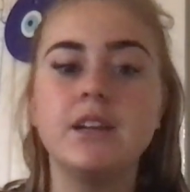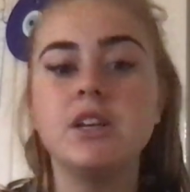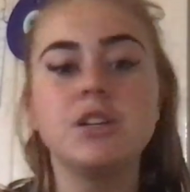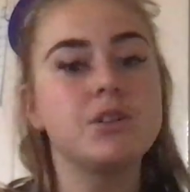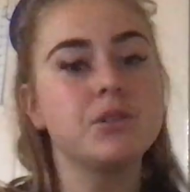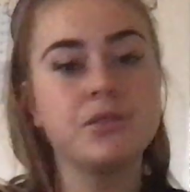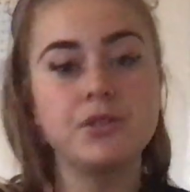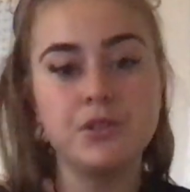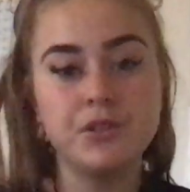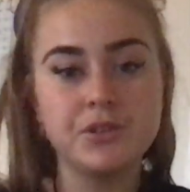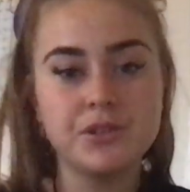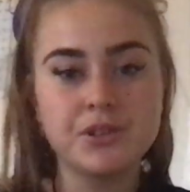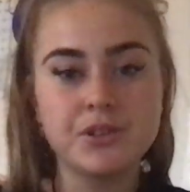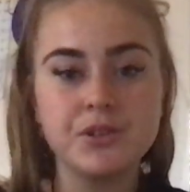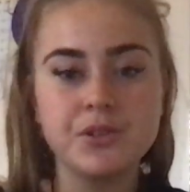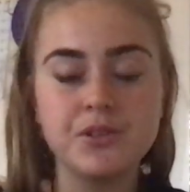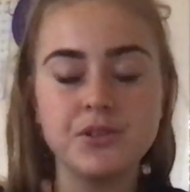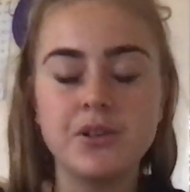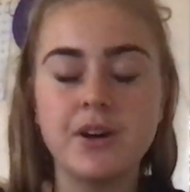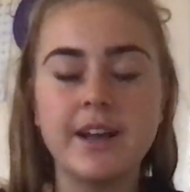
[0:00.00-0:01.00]
to a new
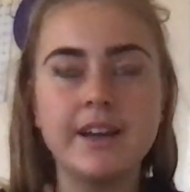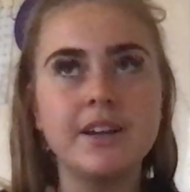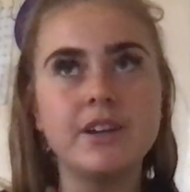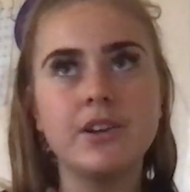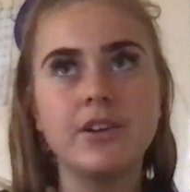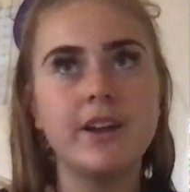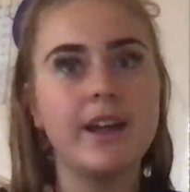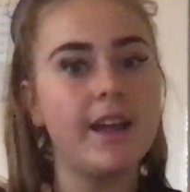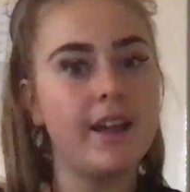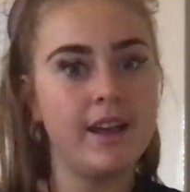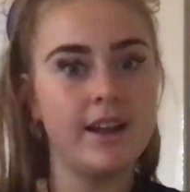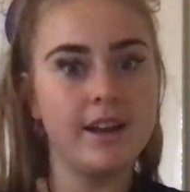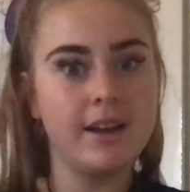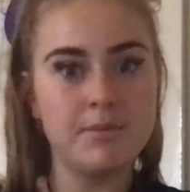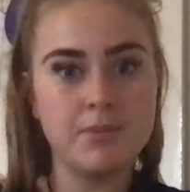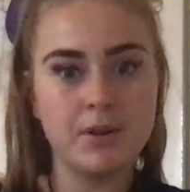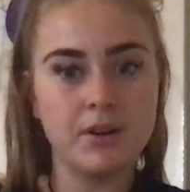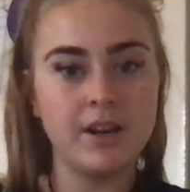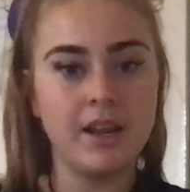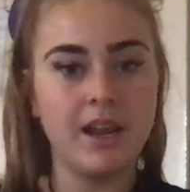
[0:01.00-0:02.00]
school. I didn't know
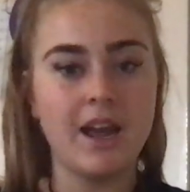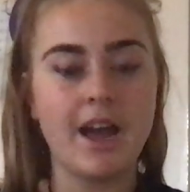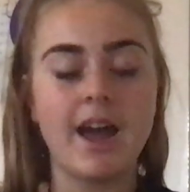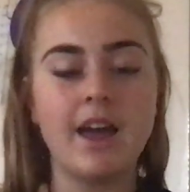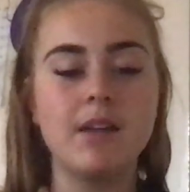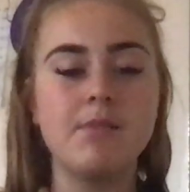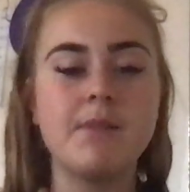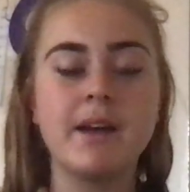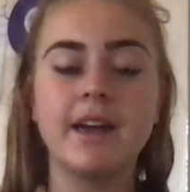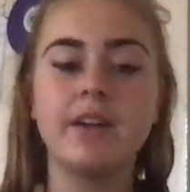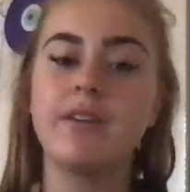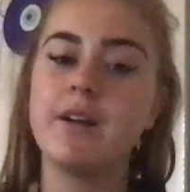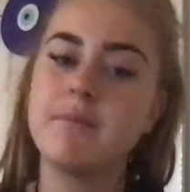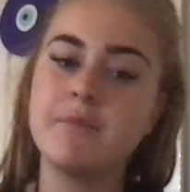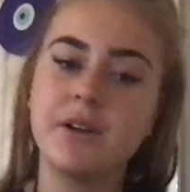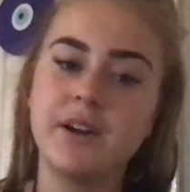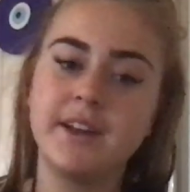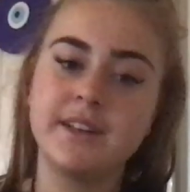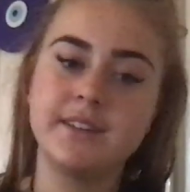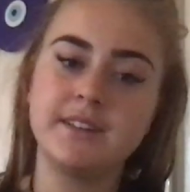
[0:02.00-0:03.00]
anybody. I had my
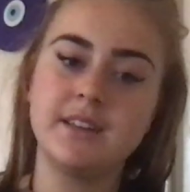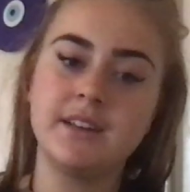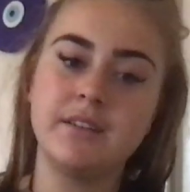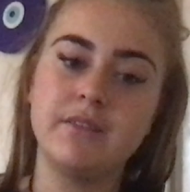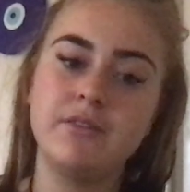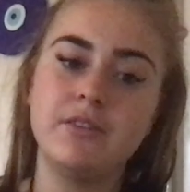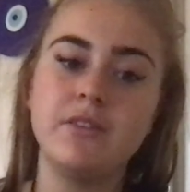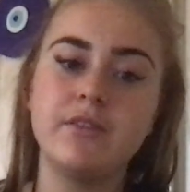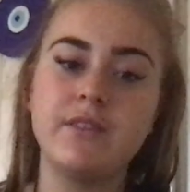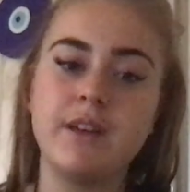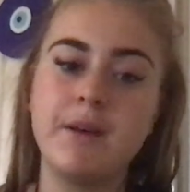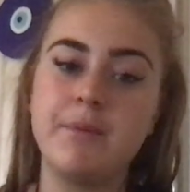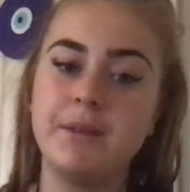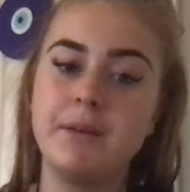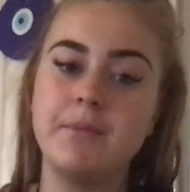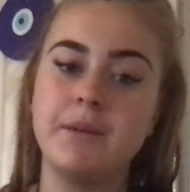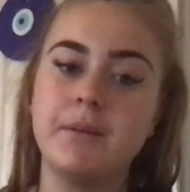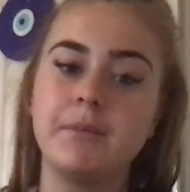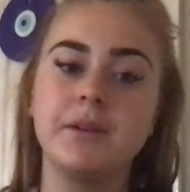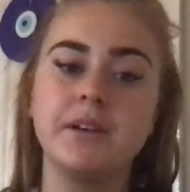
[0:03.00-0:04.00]
grandparents and a few family
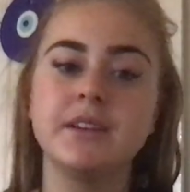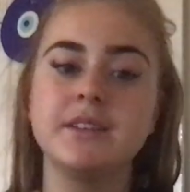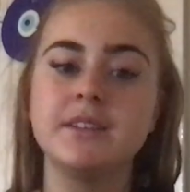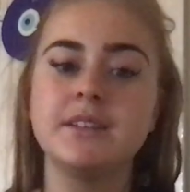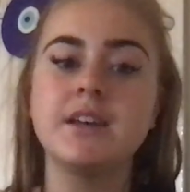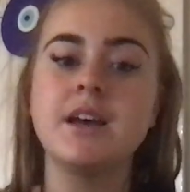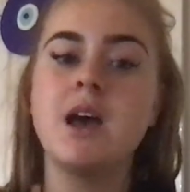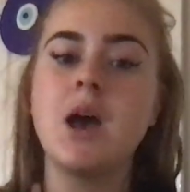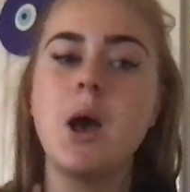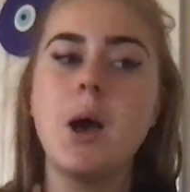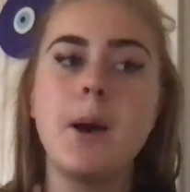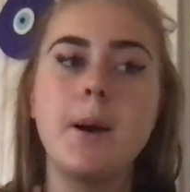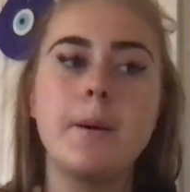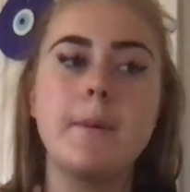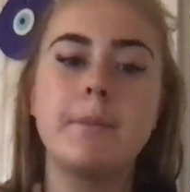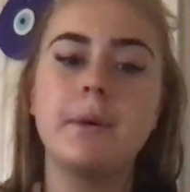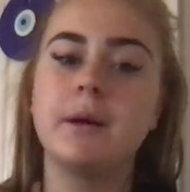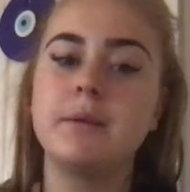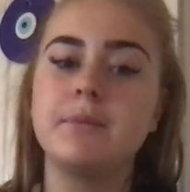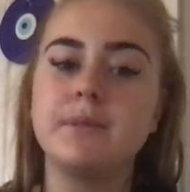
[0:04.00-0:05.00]
members,
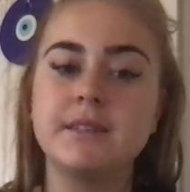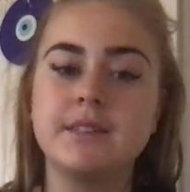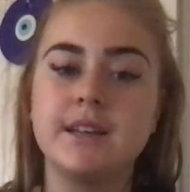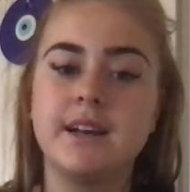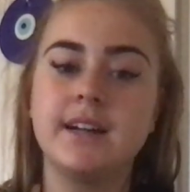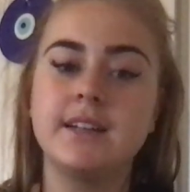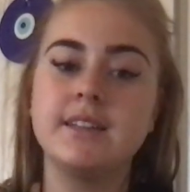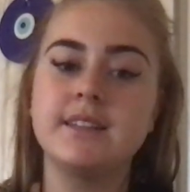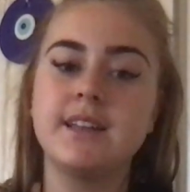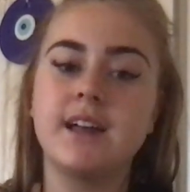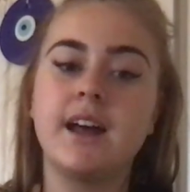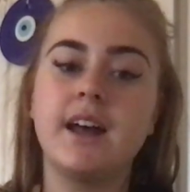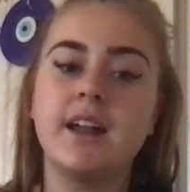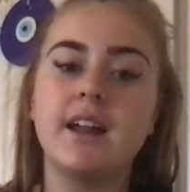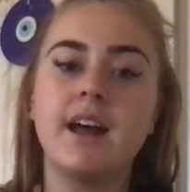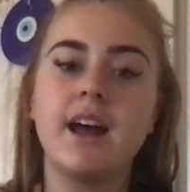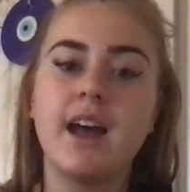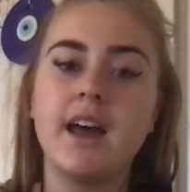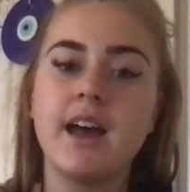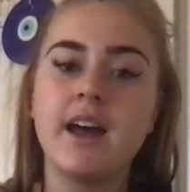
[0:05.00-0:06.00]
but besides that,
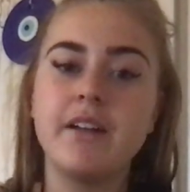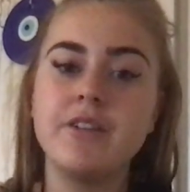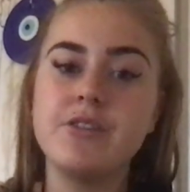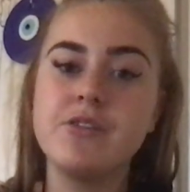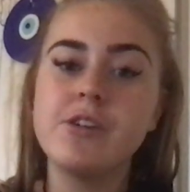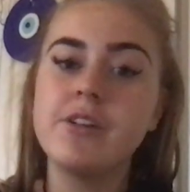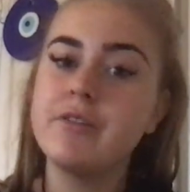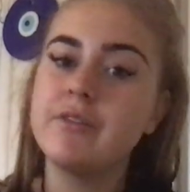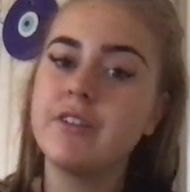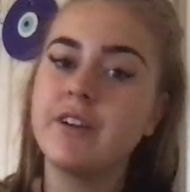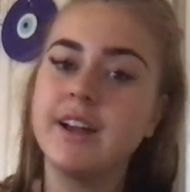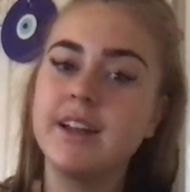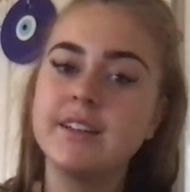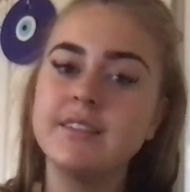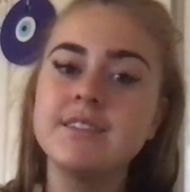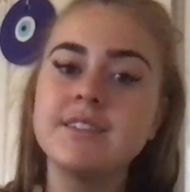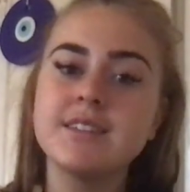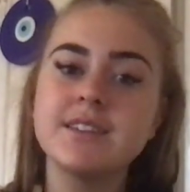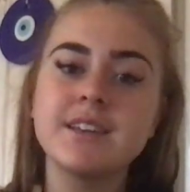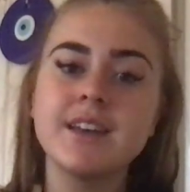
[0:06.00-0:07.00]
I had no
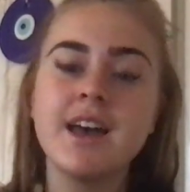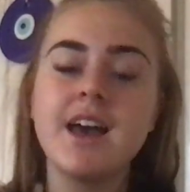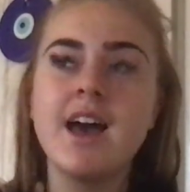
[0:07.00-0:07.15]
friends.